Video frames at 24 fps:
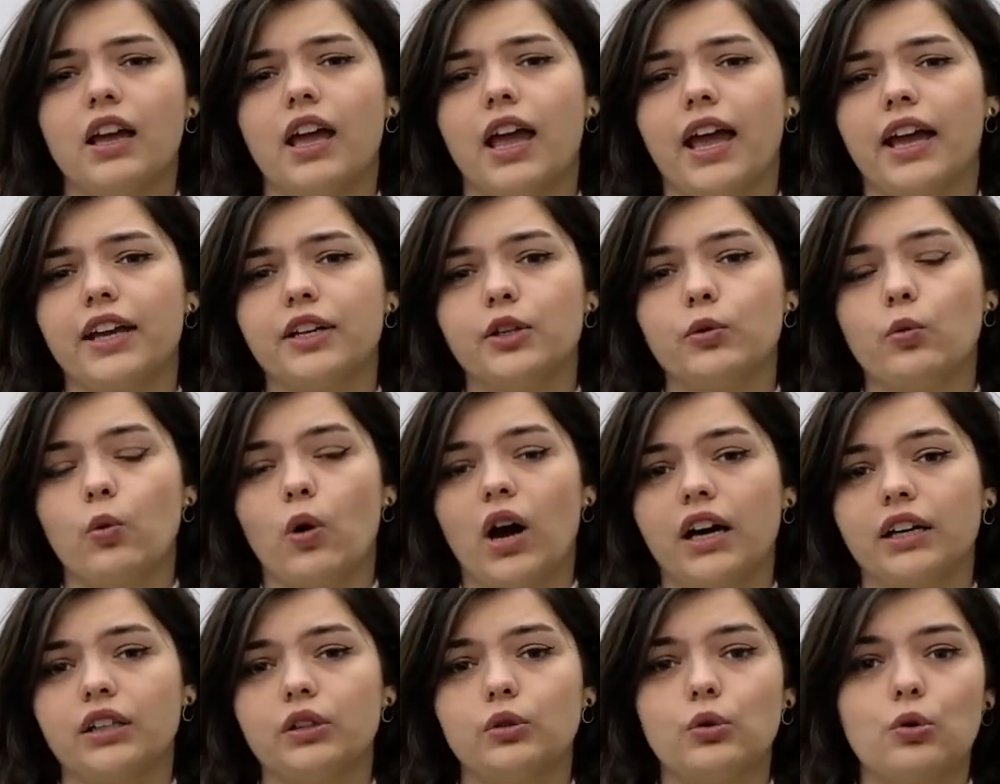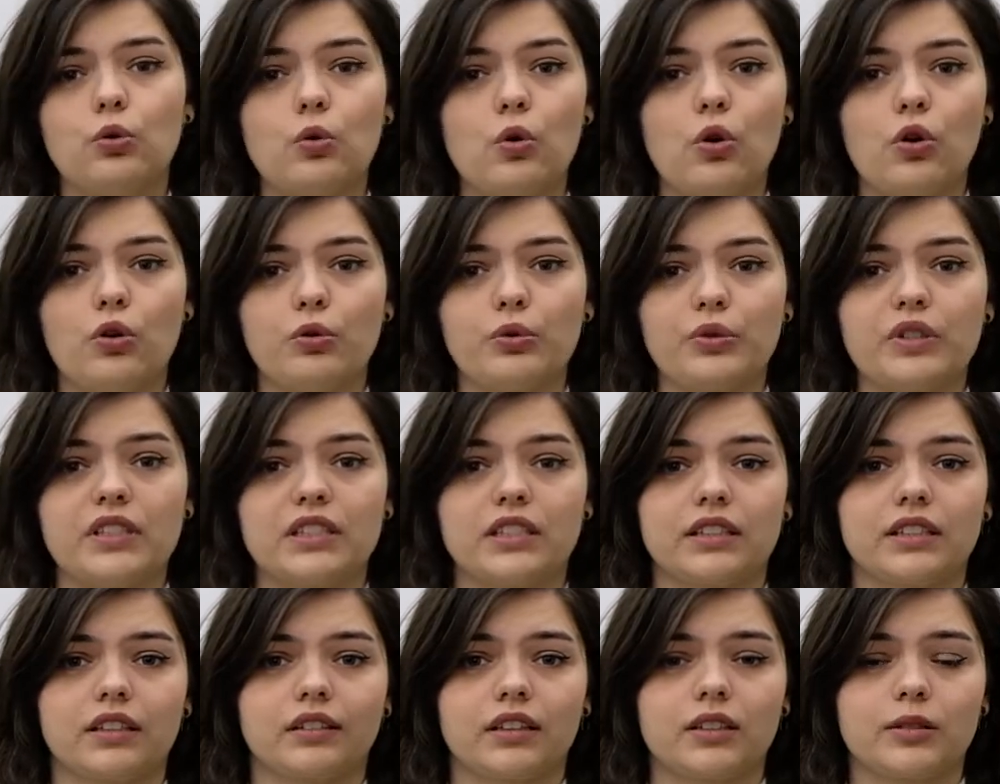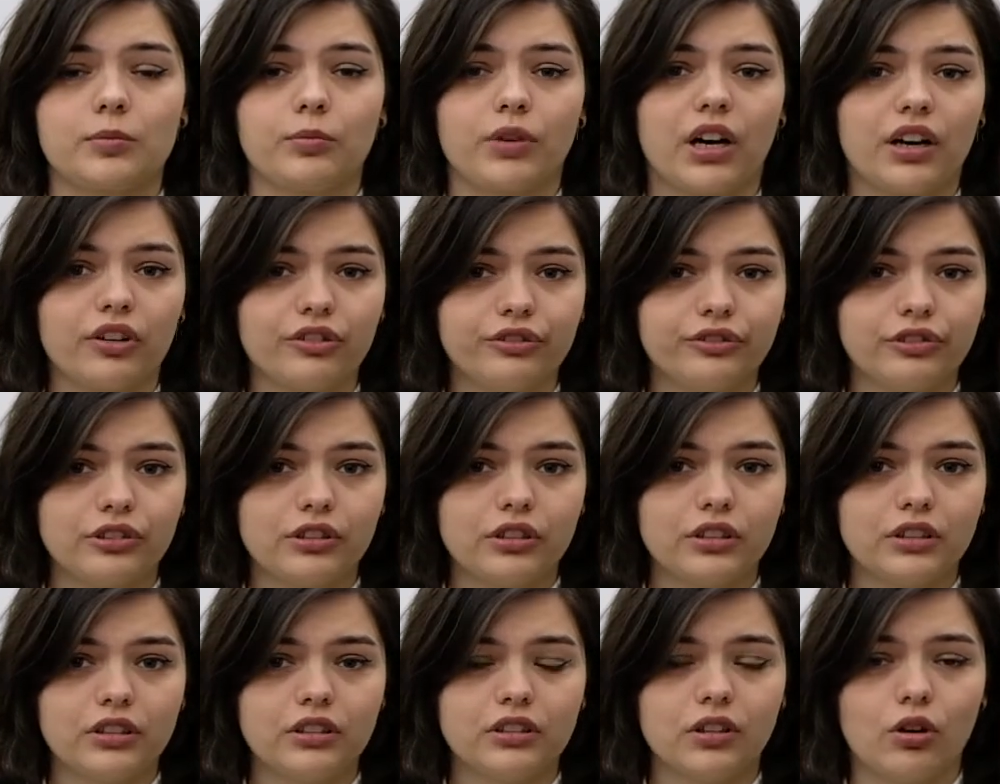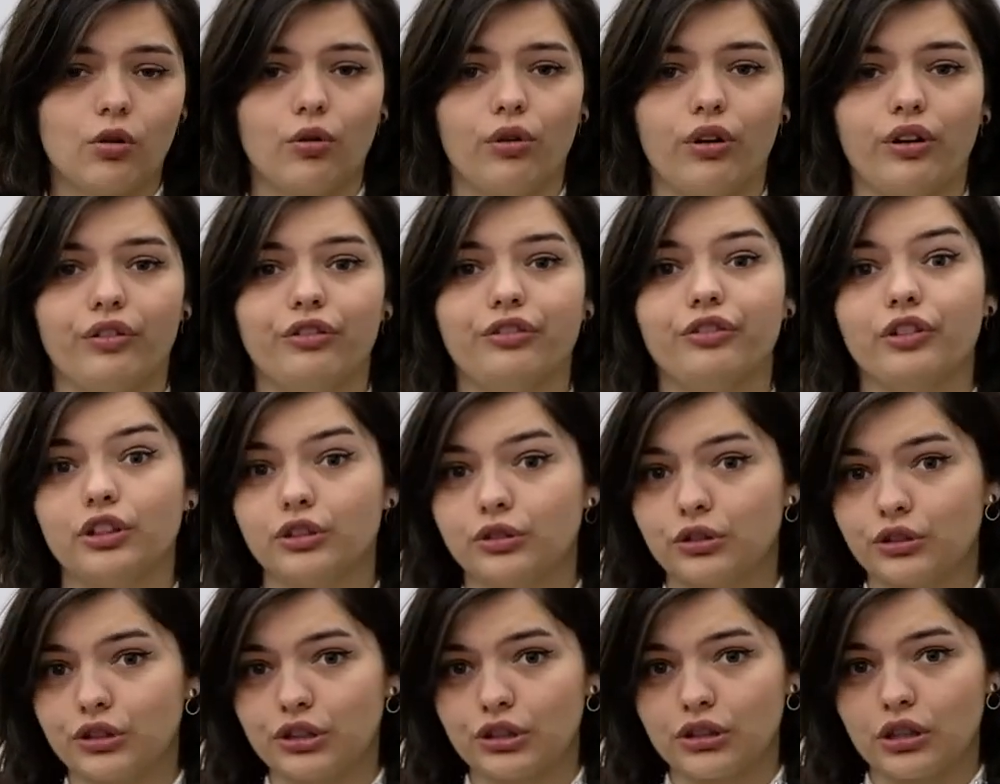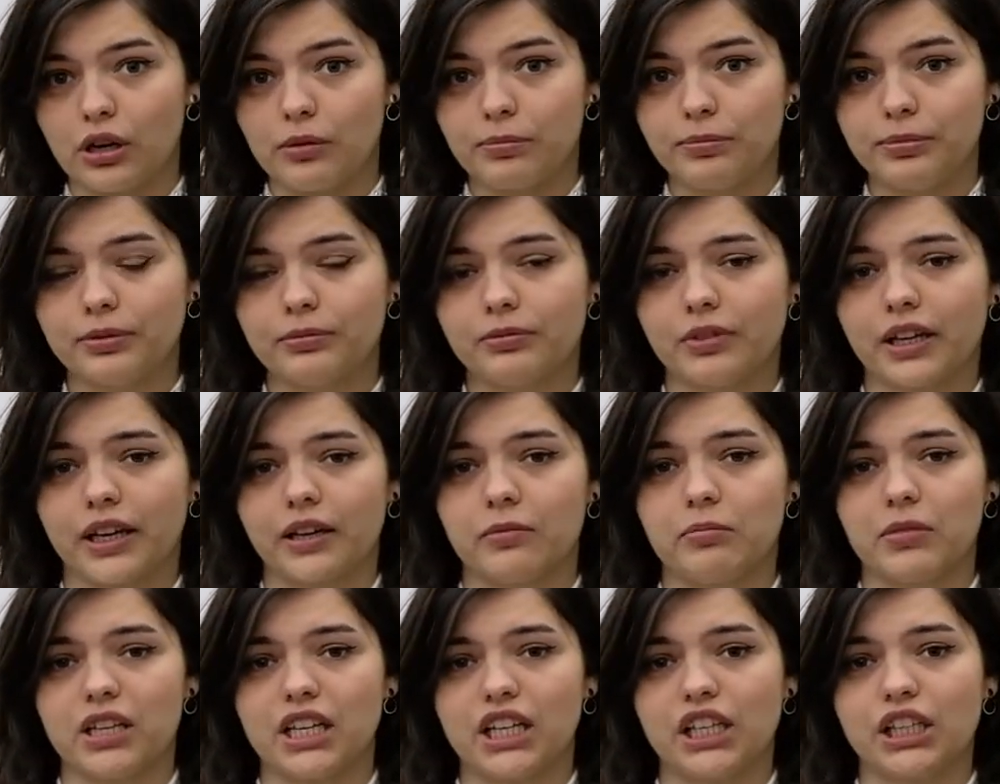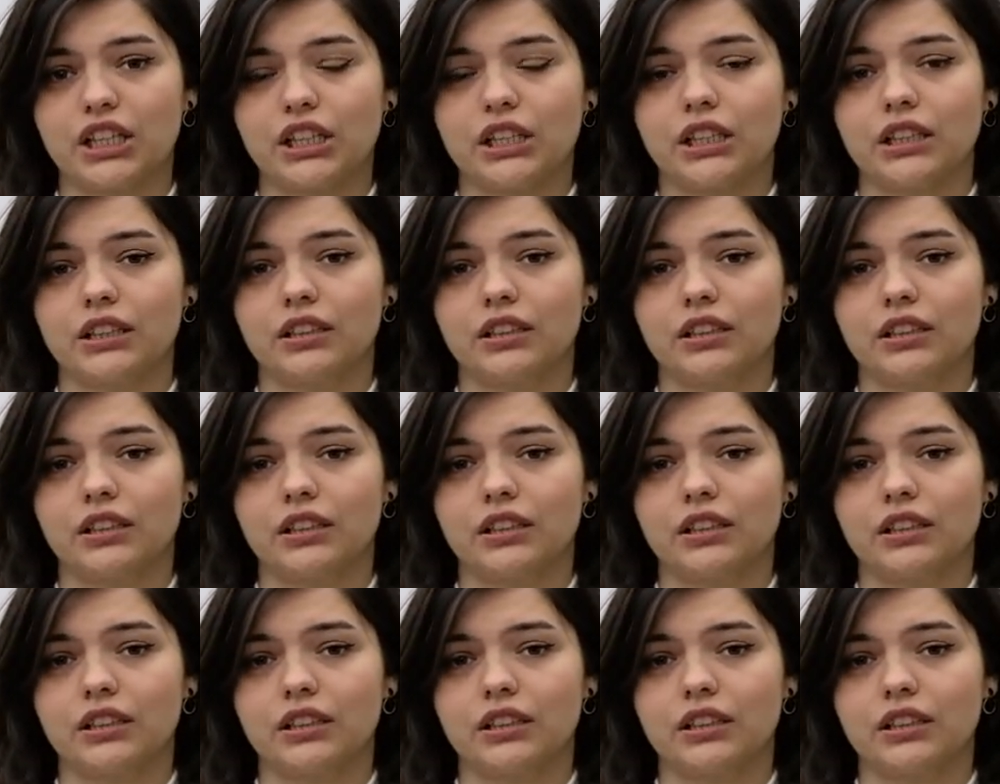Anyone who owns a smartphone or Photoshop can make